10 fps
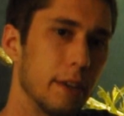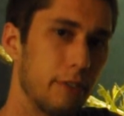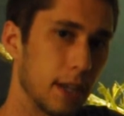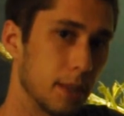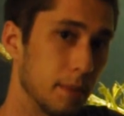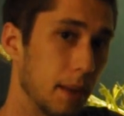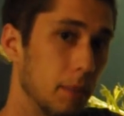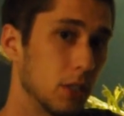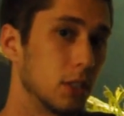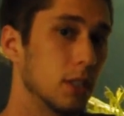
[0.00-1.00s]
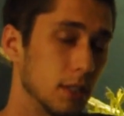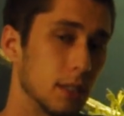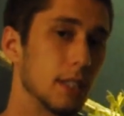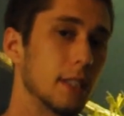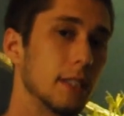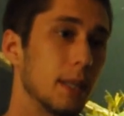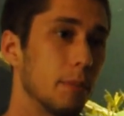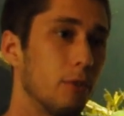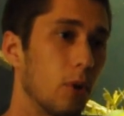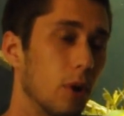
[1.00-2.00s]
affect him that much since, as I said
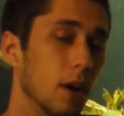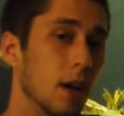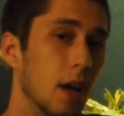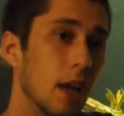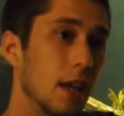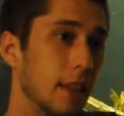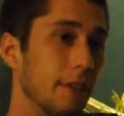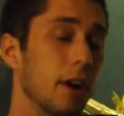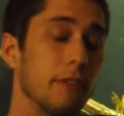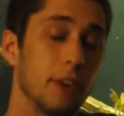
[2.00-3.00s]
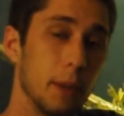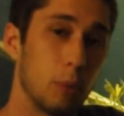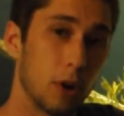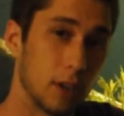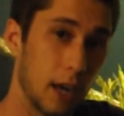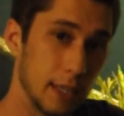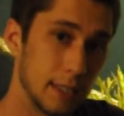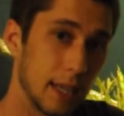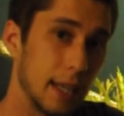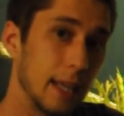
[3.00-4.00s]
before, they've got very poor
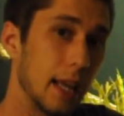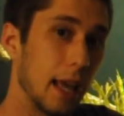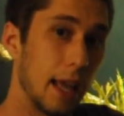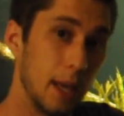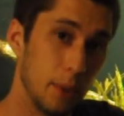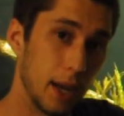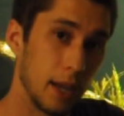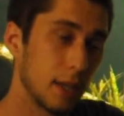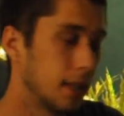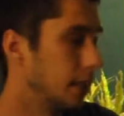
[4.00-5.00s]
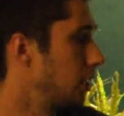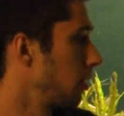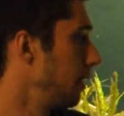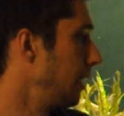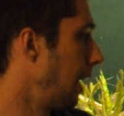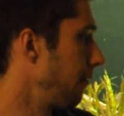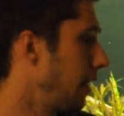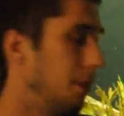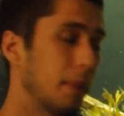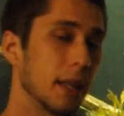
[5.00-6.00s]
eyesight anyway. They generally
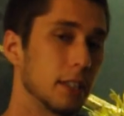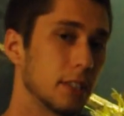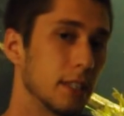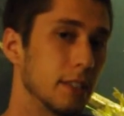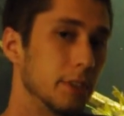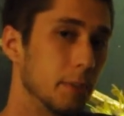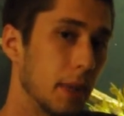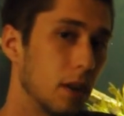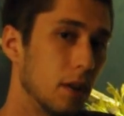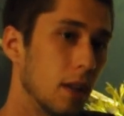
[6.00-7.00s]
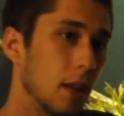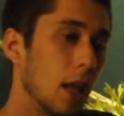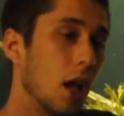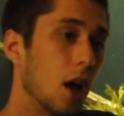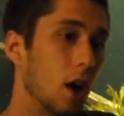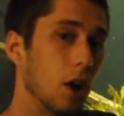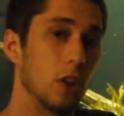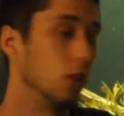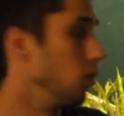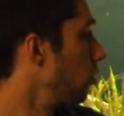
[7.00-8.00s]
navigate by their sense of smell.
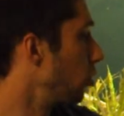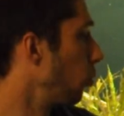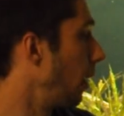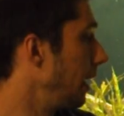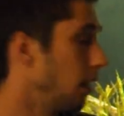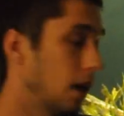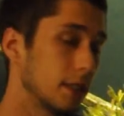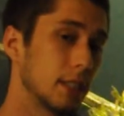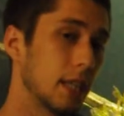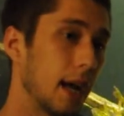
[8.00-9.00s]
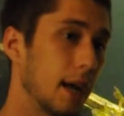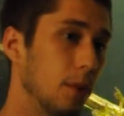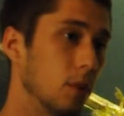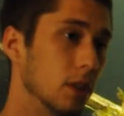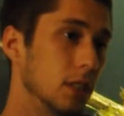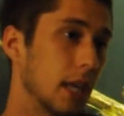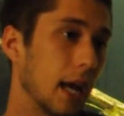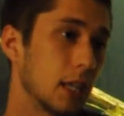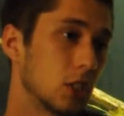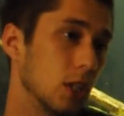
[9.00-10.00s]
Uh, the way he lost his eye was
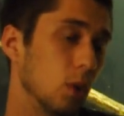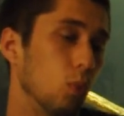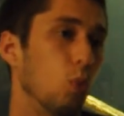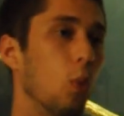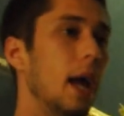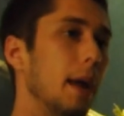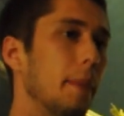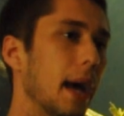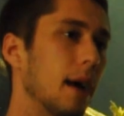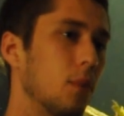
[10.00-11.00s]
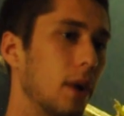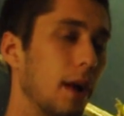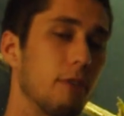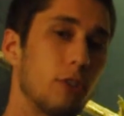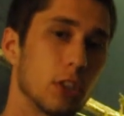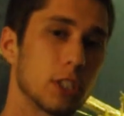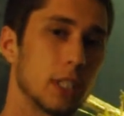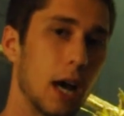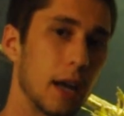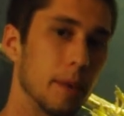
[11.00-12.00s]
actually way back when I first
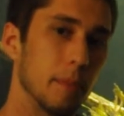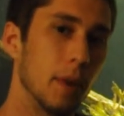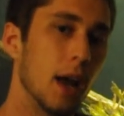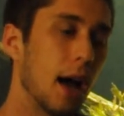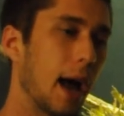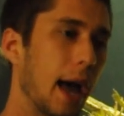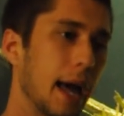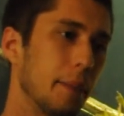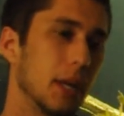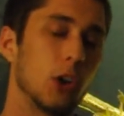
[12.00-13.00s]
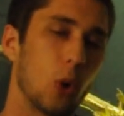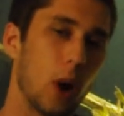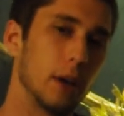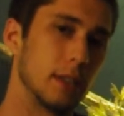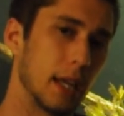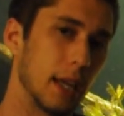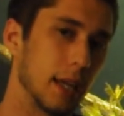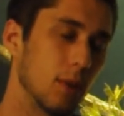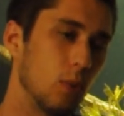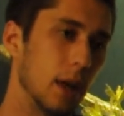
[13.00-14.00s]
got him. I had him in a grow
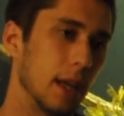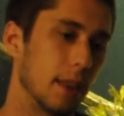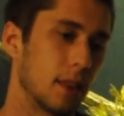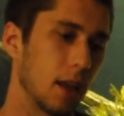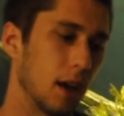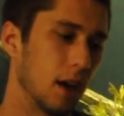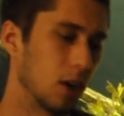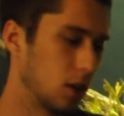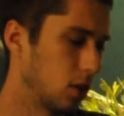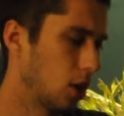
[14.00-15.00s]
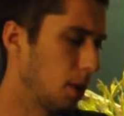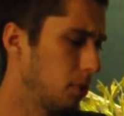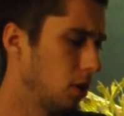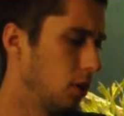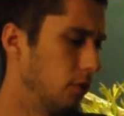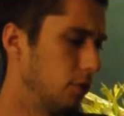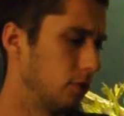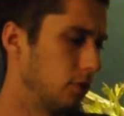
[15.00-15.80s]
tank with uh, a couple of